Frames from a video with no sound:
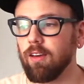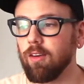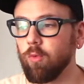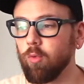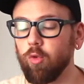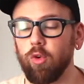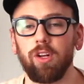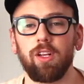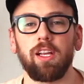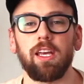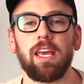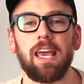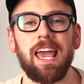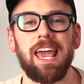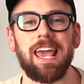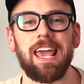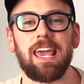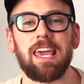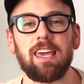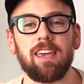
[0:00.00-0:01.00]
really
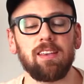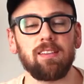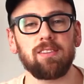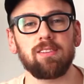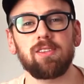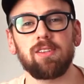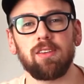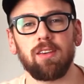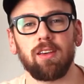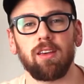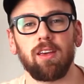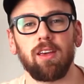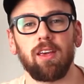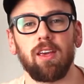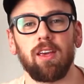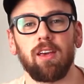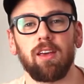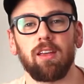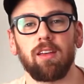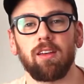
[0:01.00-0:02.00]
aids
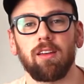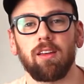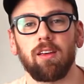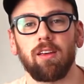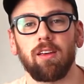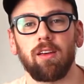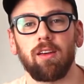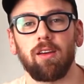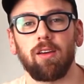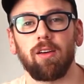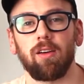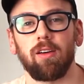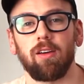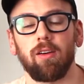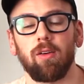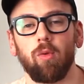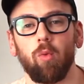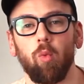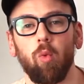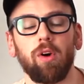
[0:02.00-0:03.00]
in
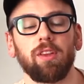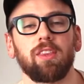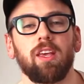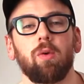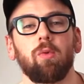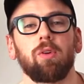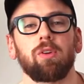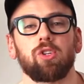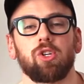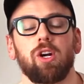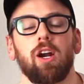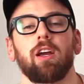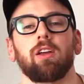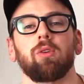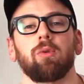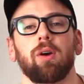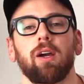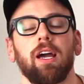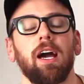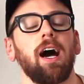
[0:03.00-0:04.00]
what they were trying
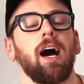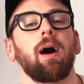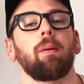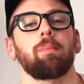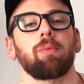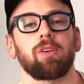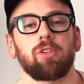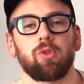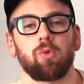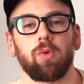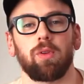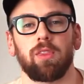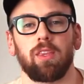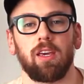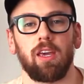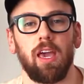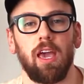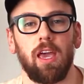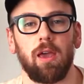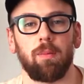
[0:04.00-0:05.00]
to accomplish with
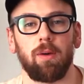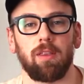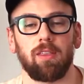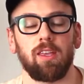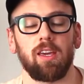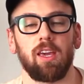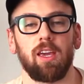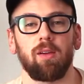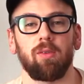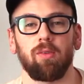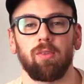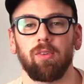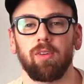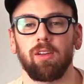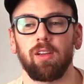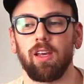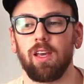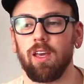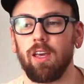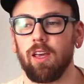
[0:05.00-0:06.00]
the game. I think it
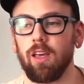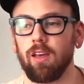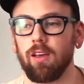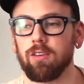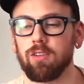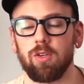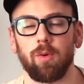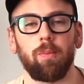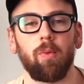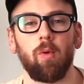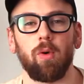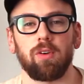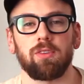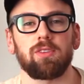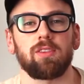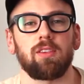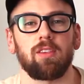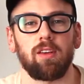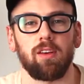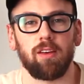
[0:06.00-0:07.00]
really
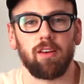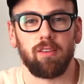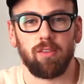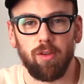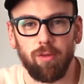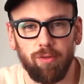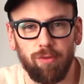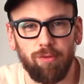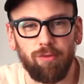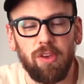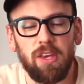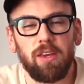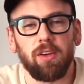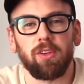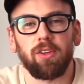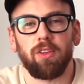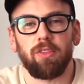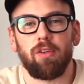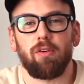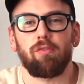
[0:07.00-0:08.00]
supports the
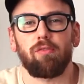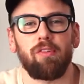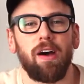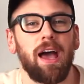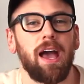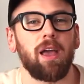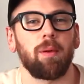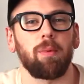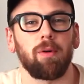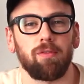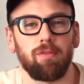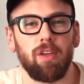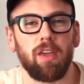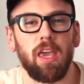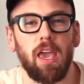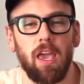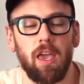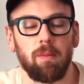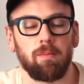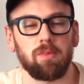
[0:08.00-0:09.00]
feel and the vibe of the
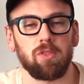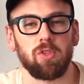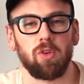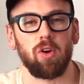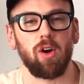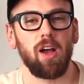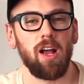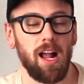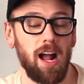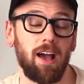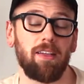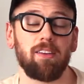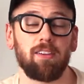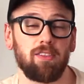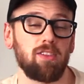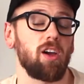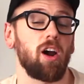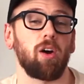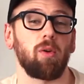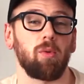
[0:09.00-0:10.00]
game. So I
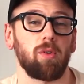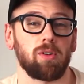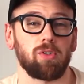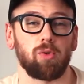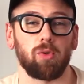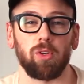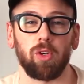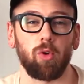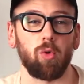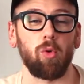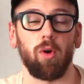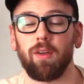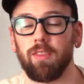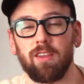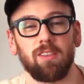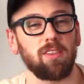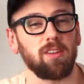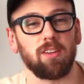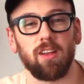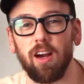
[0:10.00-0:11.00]
think the artwork's really cool. I
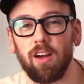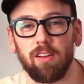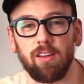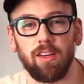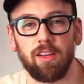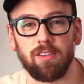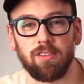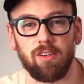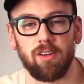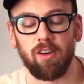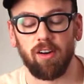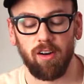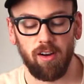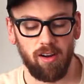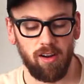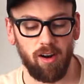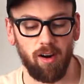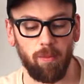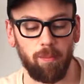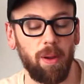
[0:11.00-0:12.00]
think the ducklings are
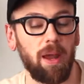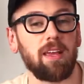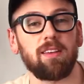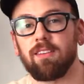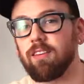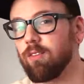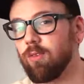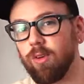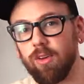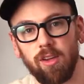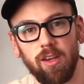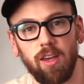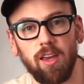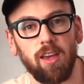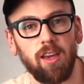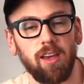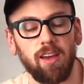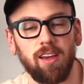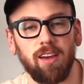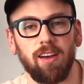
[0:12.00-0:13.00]
painted
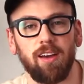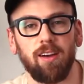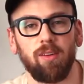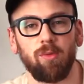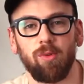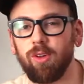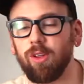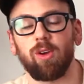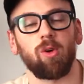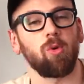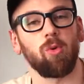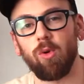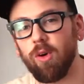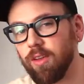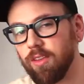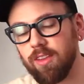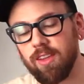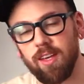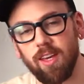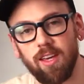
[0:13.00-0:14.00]
really really cool.
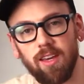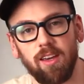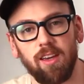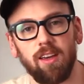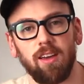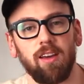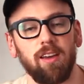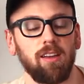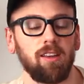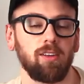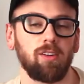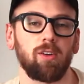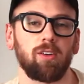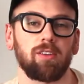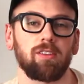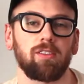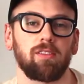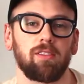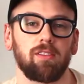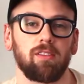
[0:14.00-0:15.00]
I think it
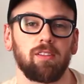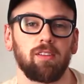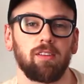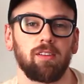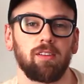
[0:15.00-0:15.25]
looks